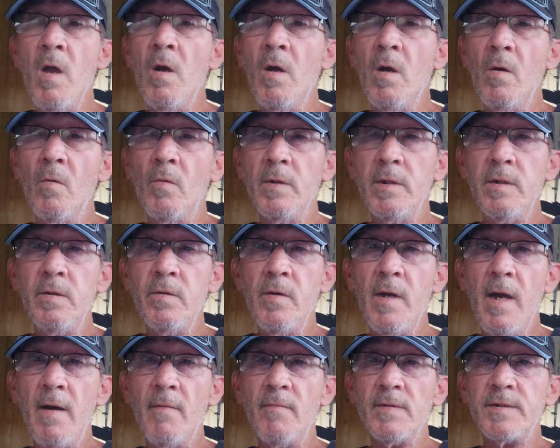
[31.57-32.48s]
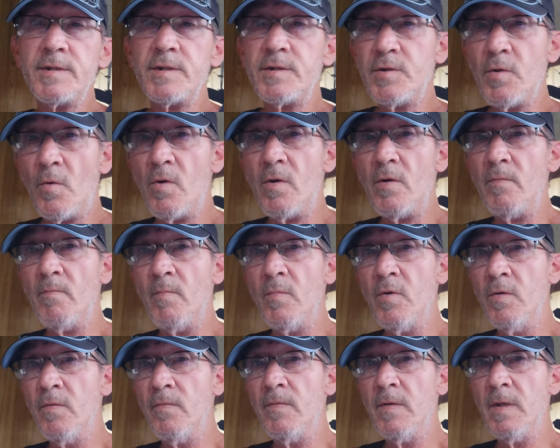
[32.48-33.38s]
We do have a storm
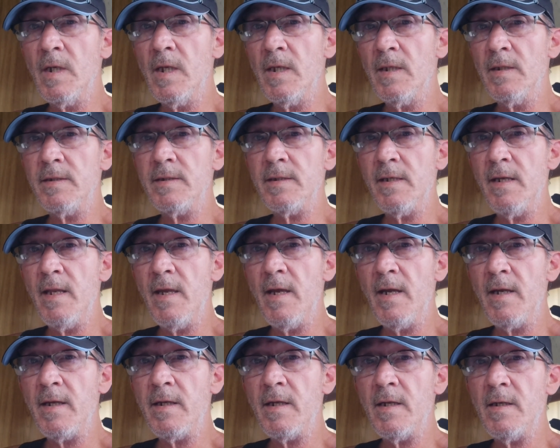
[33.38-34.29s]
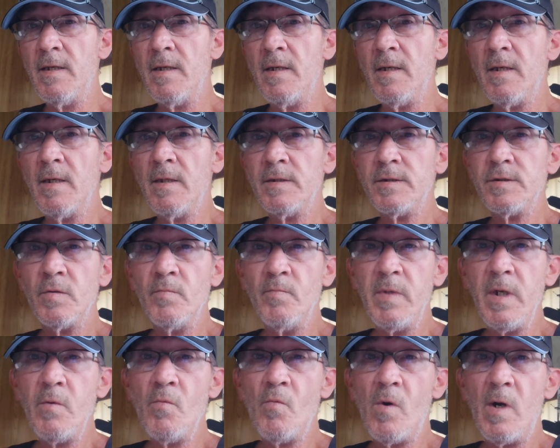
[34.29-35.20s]
moving in today, so
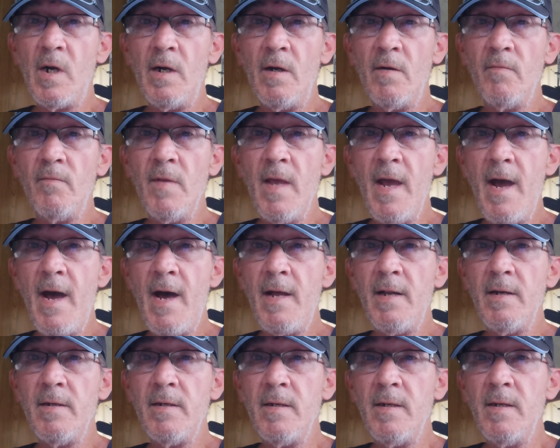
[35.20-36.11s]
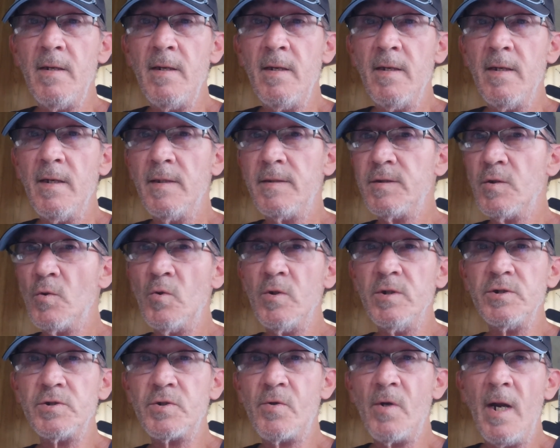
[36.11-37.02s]
beware of that. It's
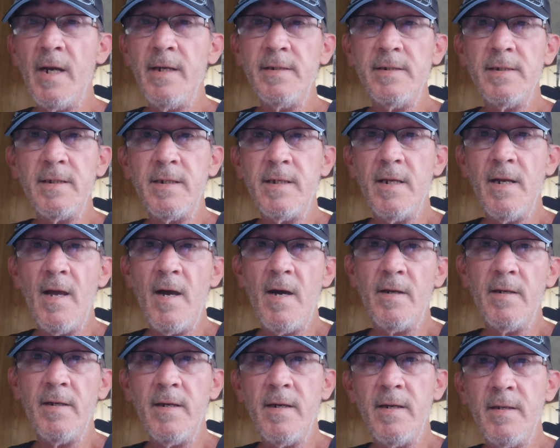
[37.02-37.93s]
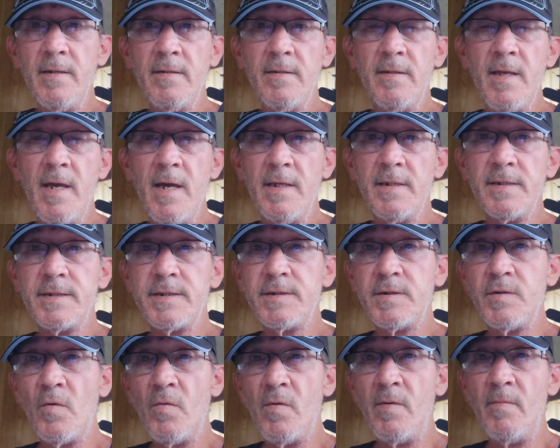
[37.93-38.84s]
always great to get out ahead of that
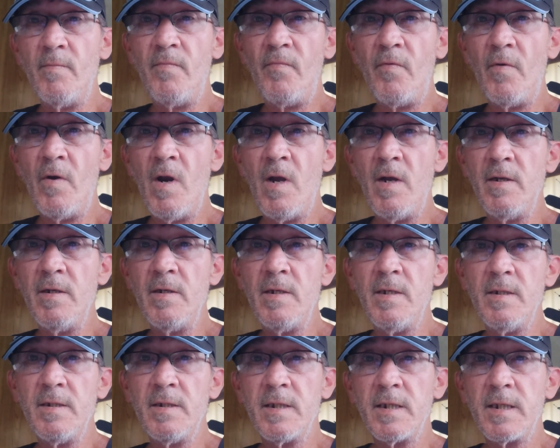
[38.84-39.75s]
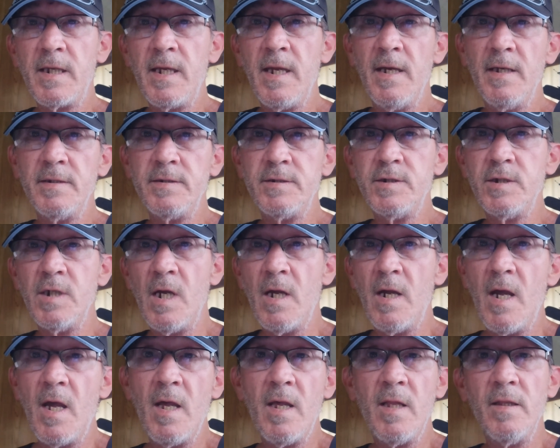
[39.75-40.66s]
storm front to catch
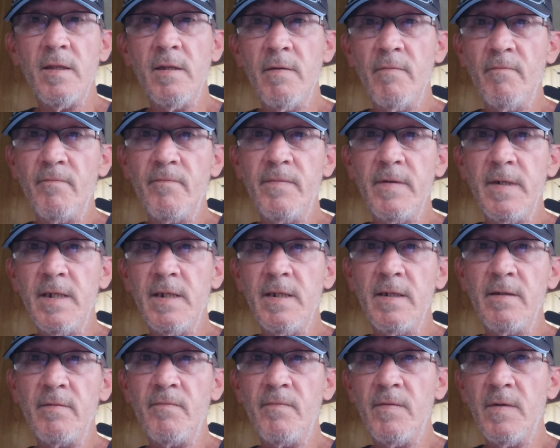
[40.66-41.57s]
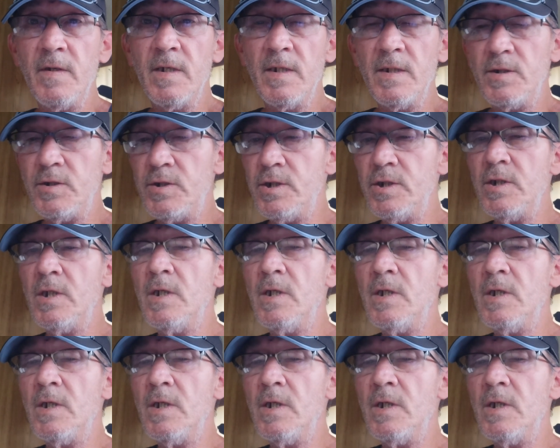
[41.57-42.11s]
them feeding fish.